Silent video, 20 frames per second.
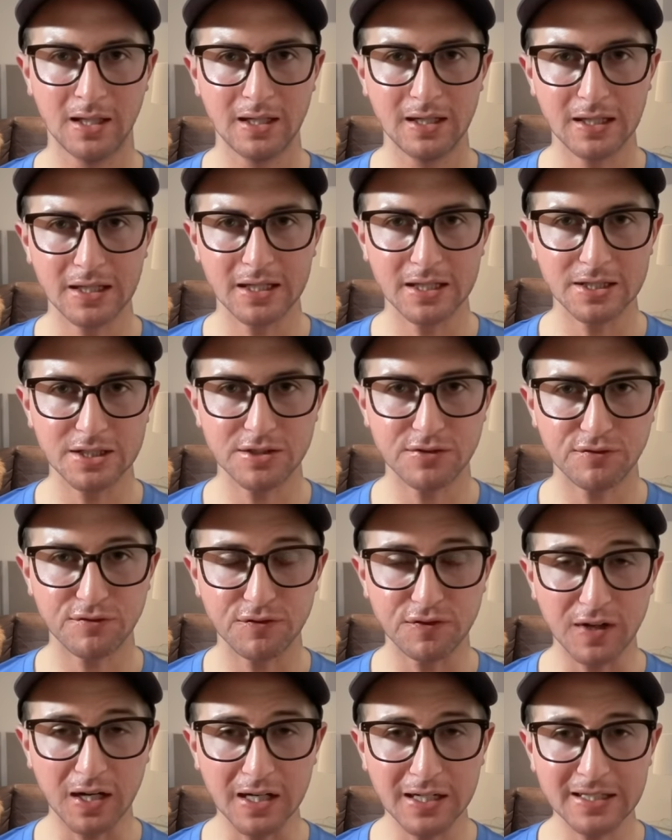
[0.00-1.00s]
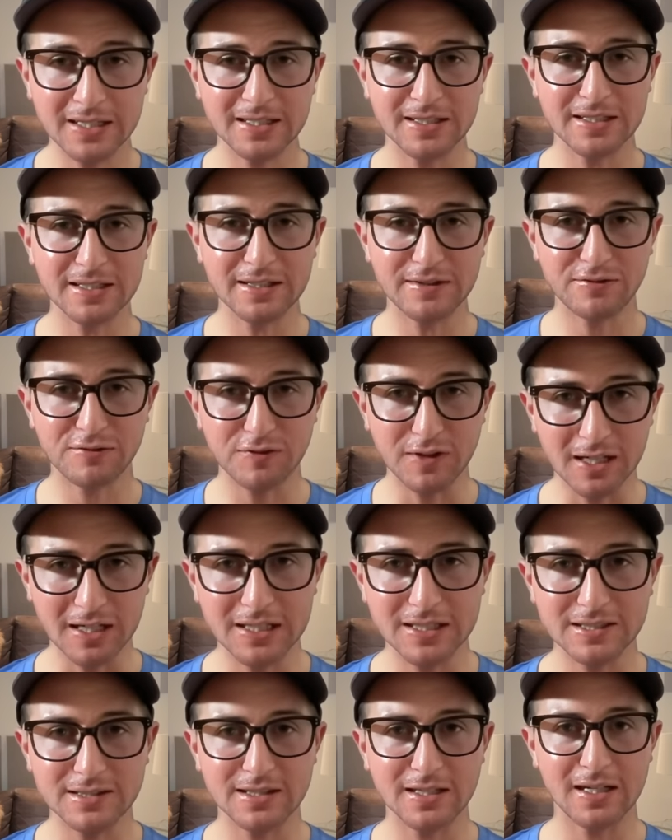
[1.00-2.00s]
It's finally
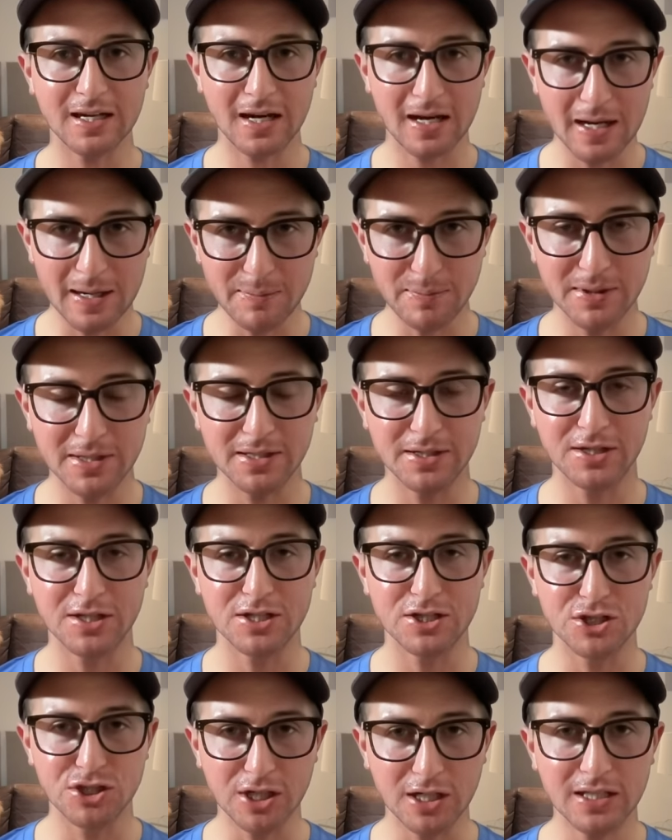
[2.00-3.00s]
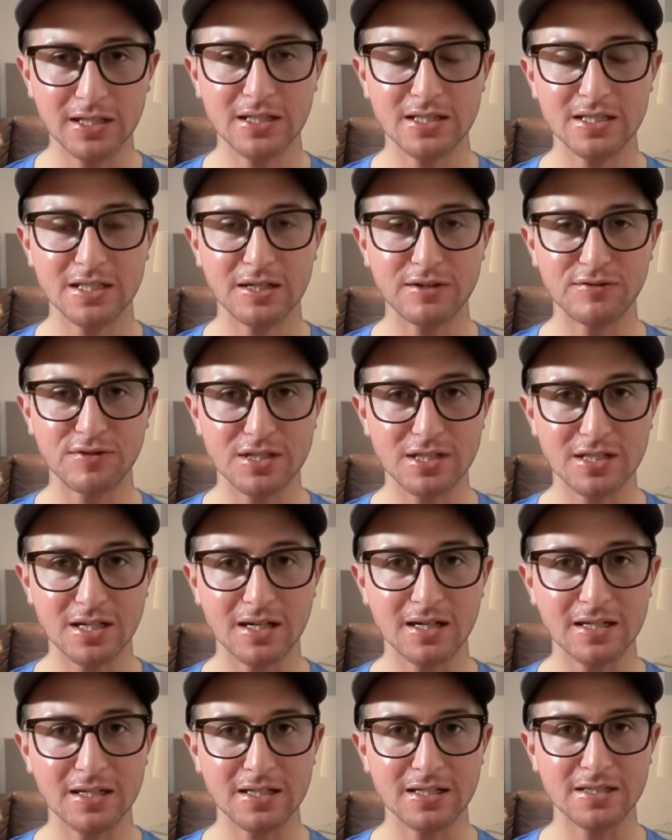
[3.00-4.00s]
happened. The Giants have
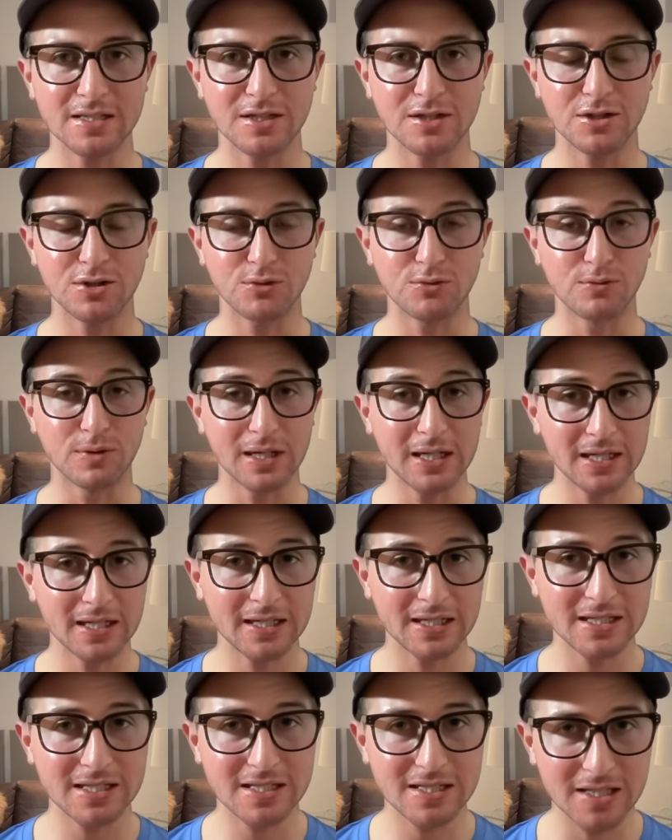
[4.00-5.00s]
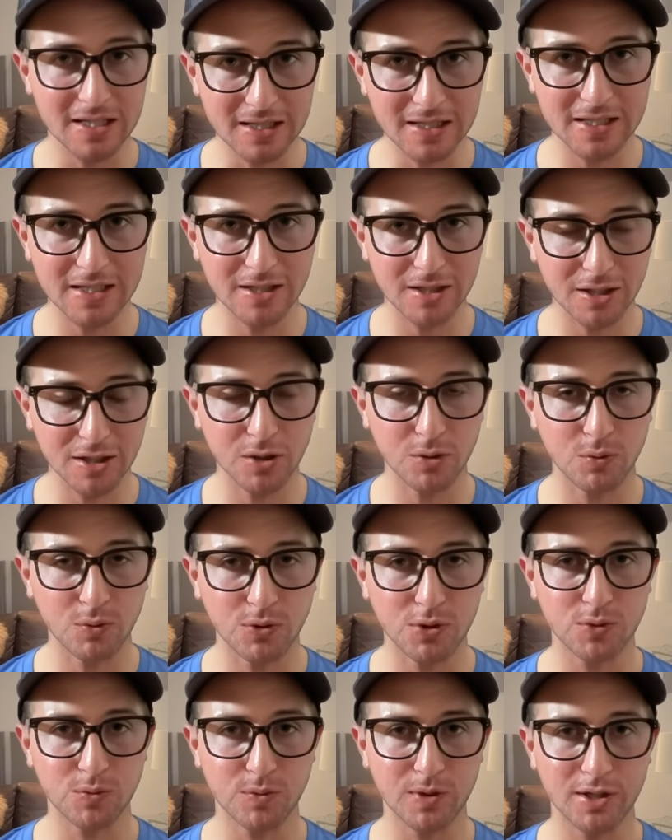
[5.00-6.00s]
signed the reigning Cy Young
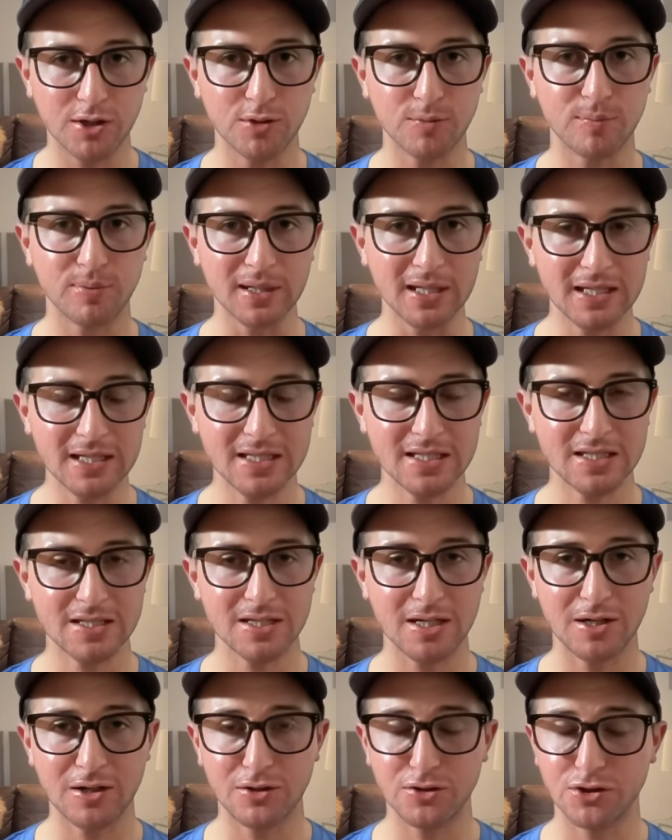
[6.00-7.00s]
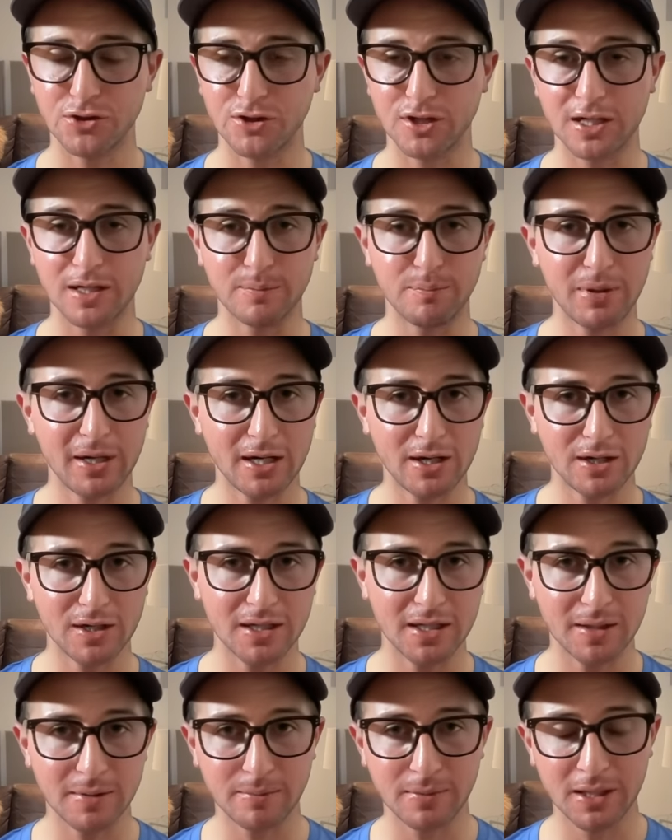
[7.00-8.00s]
Award winner, Blake Snell. They're going to pair
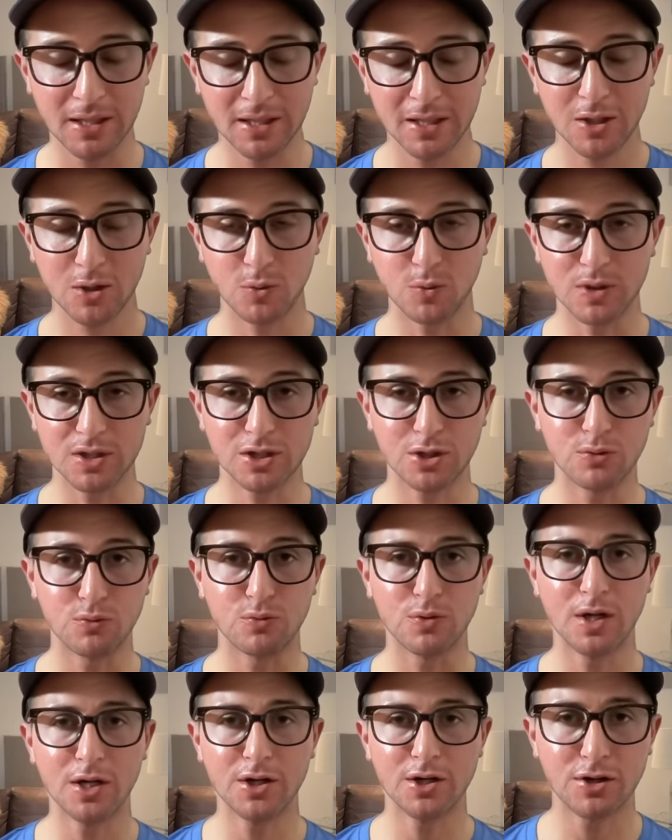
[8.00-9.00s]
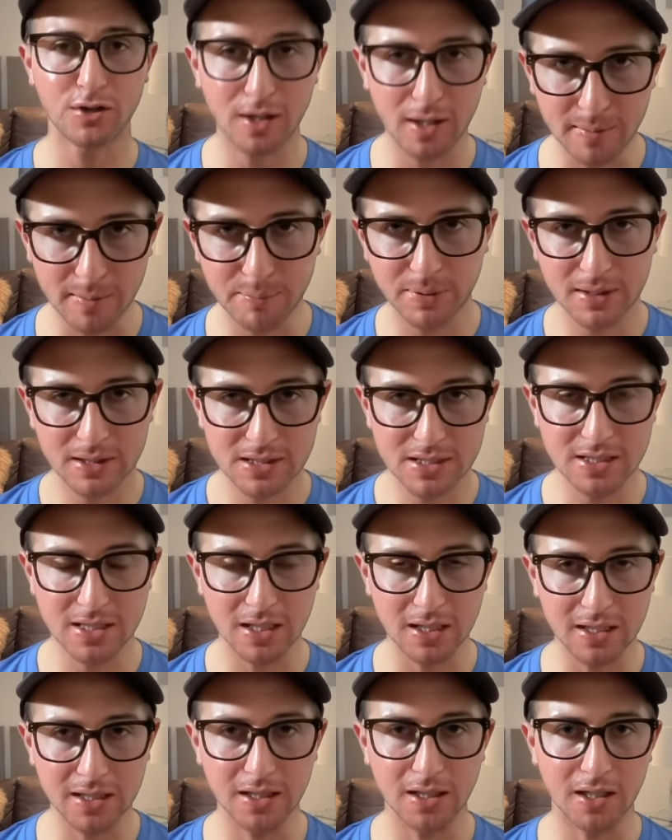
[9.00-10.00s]
him with the runner-up
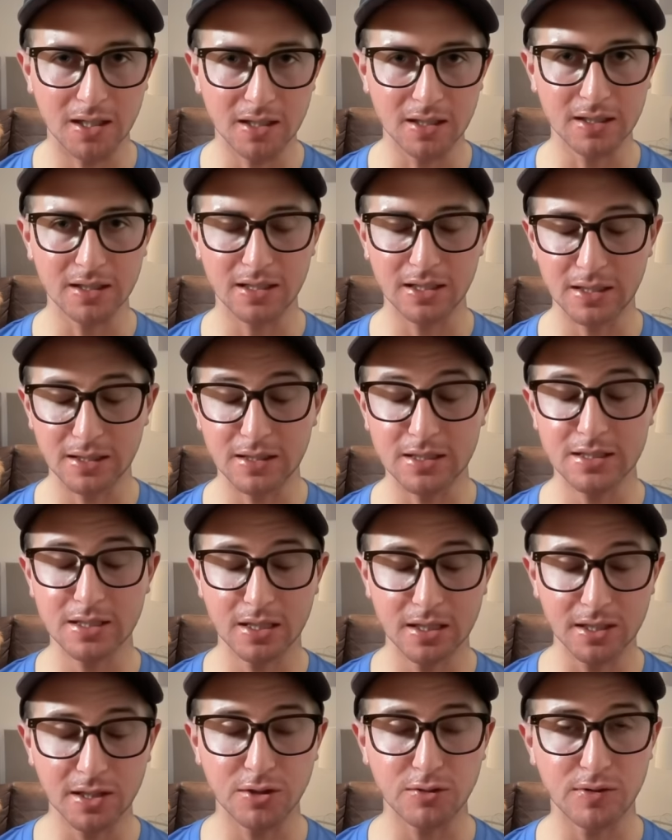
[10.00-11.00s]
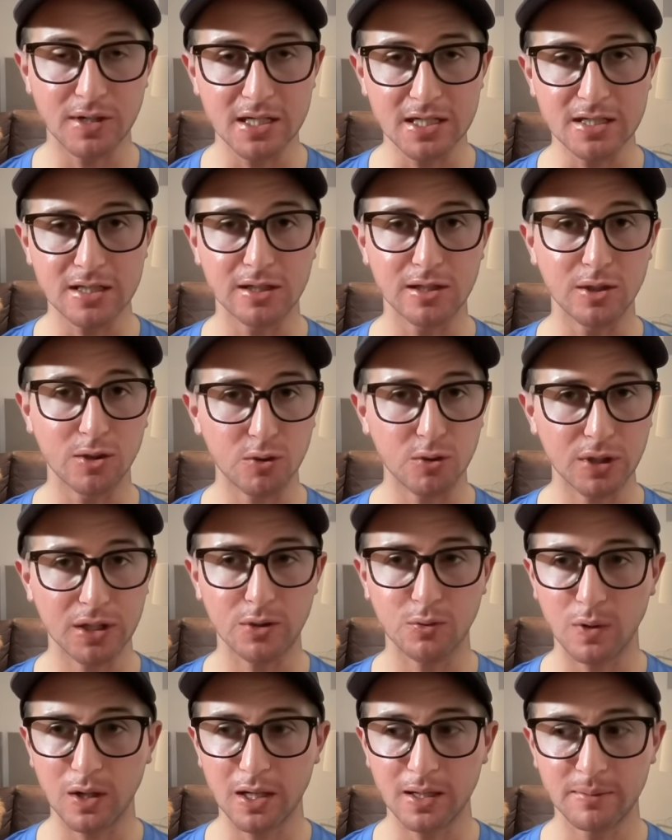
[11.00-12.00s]
Cy Young in the Cy Young race,
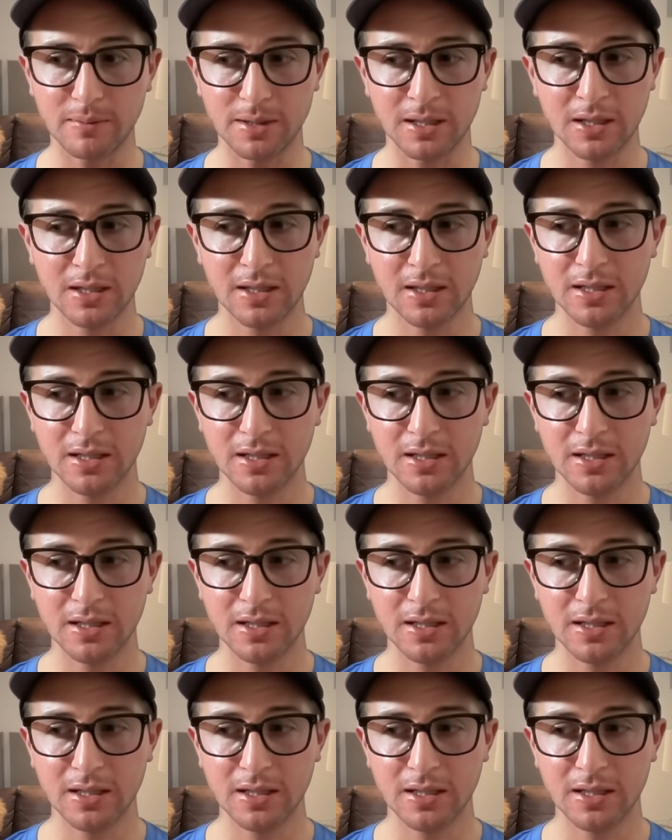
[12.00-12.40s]
Logan Webb.